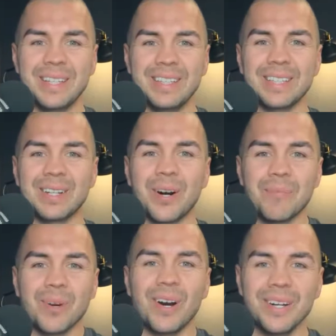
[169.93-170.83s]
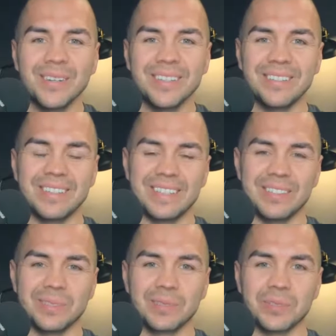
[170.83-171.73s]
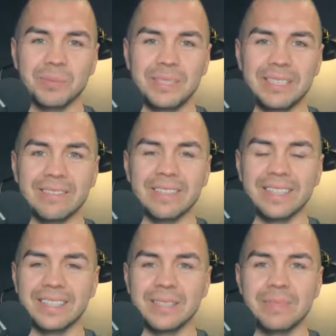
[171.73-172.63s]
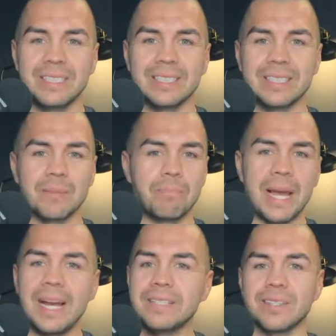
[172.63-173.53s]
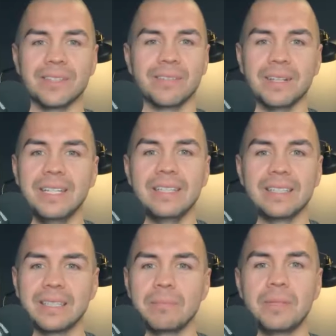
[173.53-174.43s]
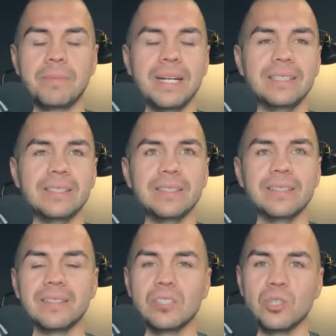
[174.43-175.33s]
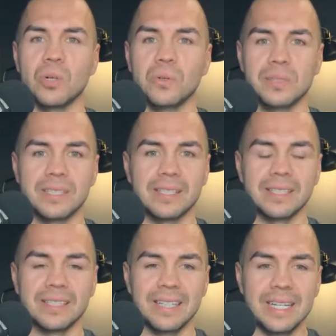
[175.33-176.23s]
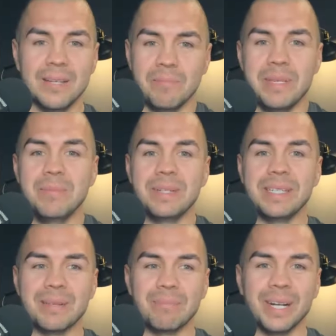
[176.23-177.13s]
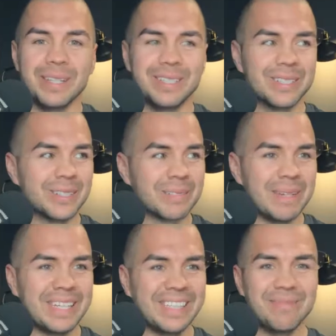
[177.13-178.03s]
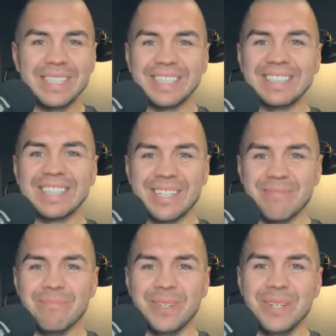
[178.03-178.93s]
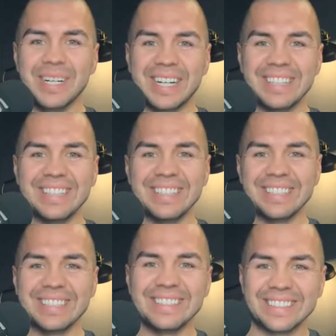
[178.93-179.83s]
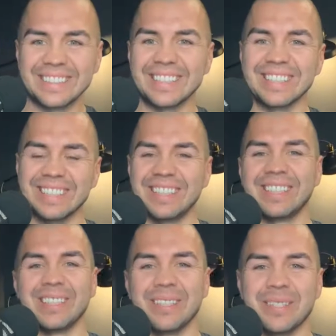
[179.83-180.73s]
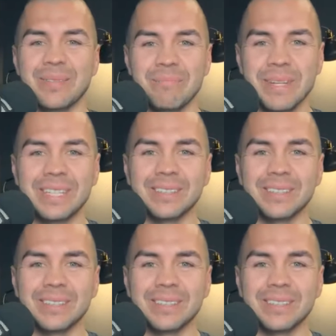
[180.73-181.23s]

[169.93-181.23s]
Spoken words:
the camaraderie within those groups, even like I mean just the banter, right? Like the banter, the jokes, the me being the butt of the jokes mainly because I'm new to hunting and I just like make